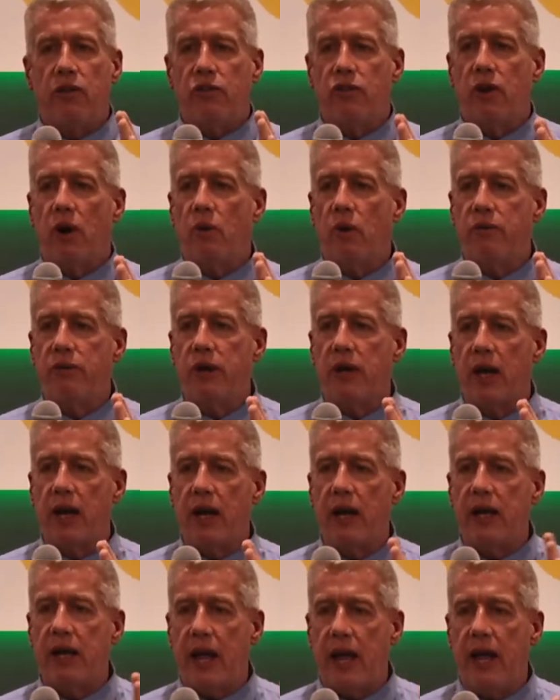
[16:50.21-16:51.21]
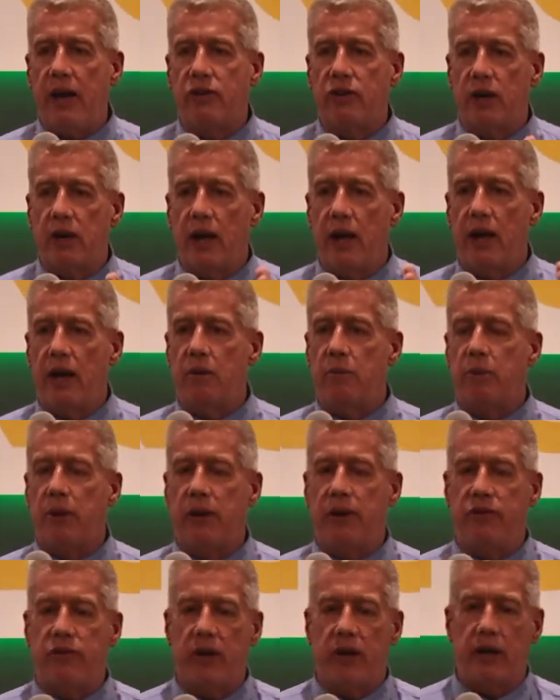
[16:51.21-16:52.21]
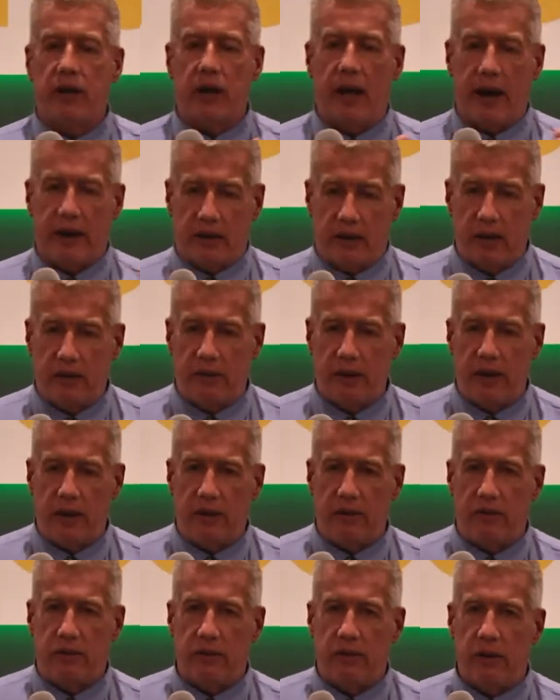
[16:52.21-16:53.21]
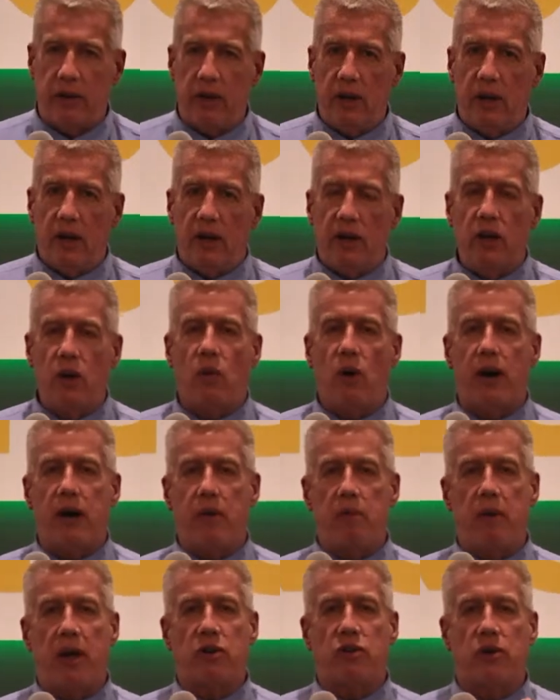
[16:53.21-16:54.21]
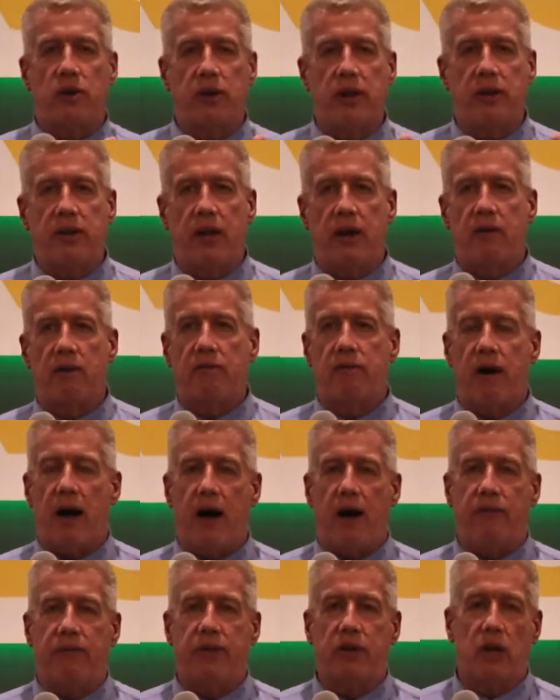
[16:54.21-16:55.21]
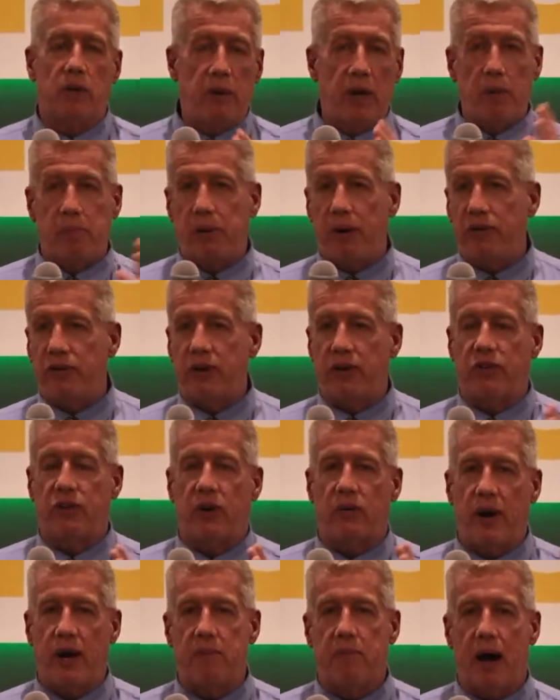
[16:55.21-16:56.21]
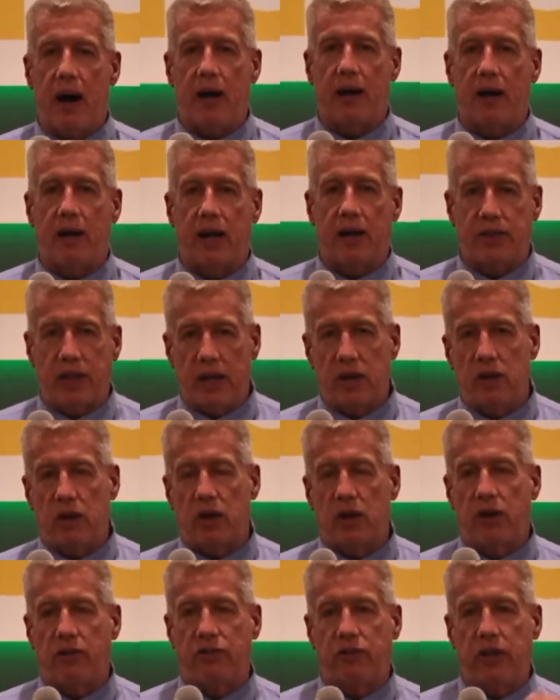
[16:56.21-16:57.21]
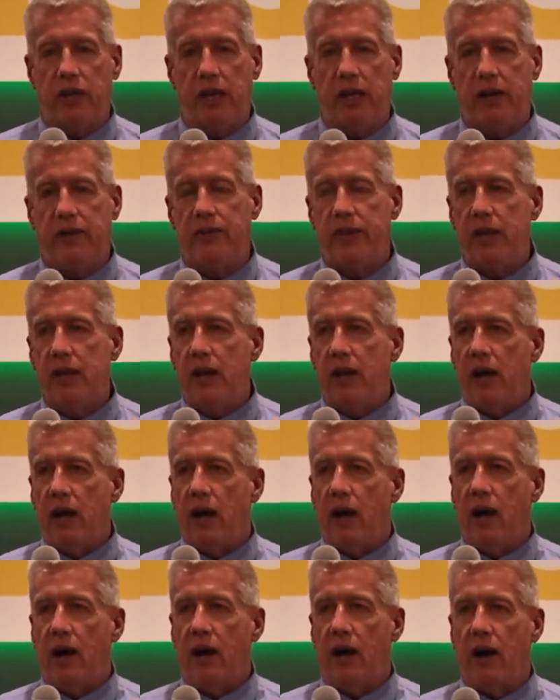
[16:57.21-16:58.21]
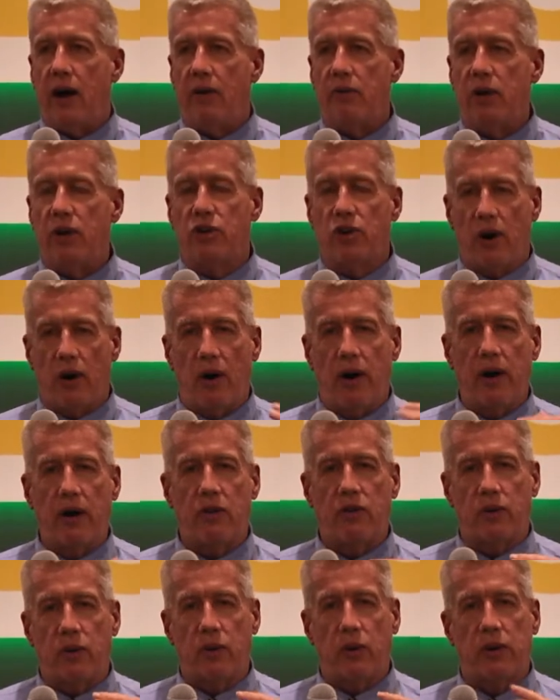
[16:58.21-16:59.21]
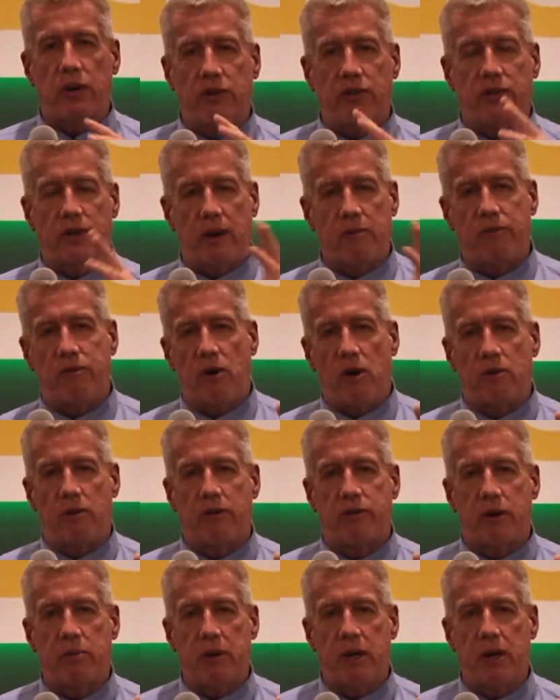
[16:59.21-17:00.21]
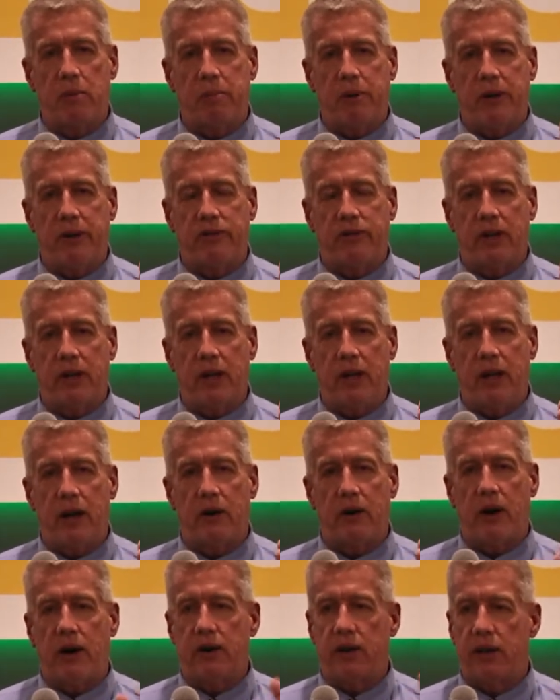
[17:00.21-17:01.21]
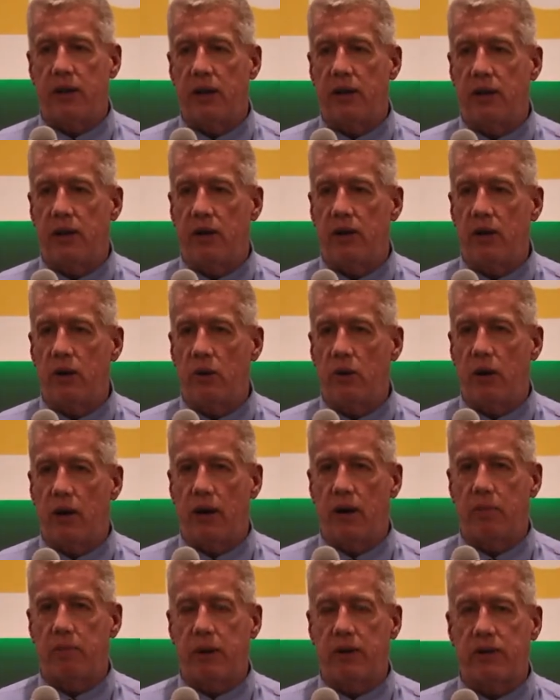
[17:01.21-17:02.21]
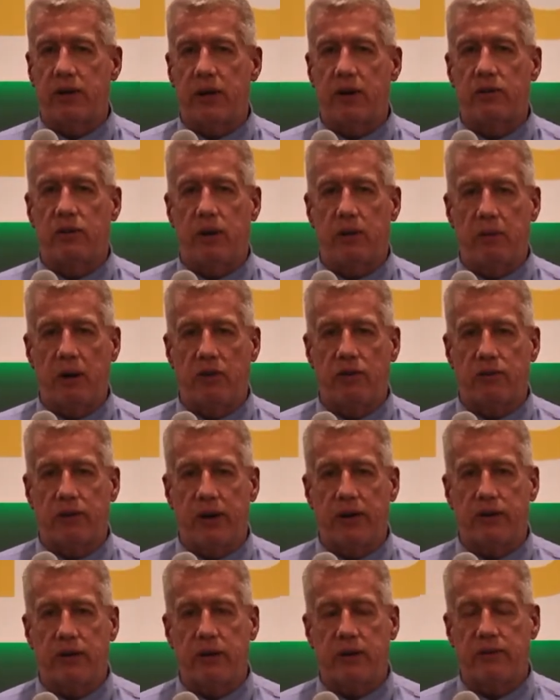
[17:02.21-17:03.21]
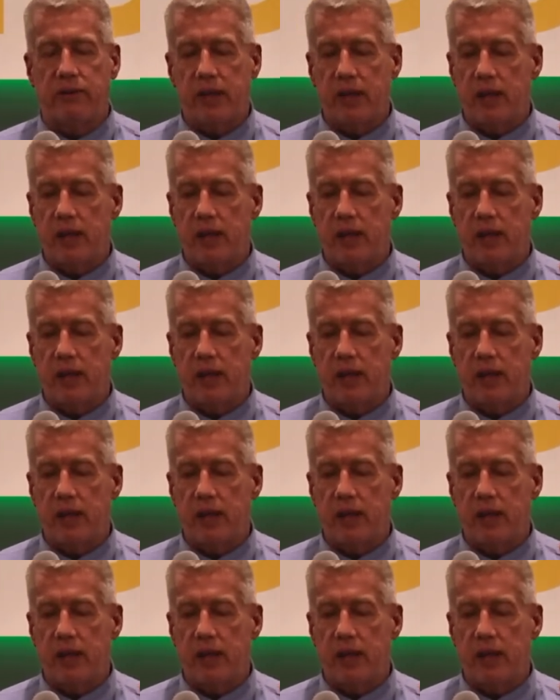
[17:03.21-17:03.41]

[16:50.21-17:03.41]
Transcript: So if you're going to engage in policing activities, you want to make sure that they're involved. Community policing is a great model. I think you're going to see a return to at least some form of community policing here under the new presidential administration.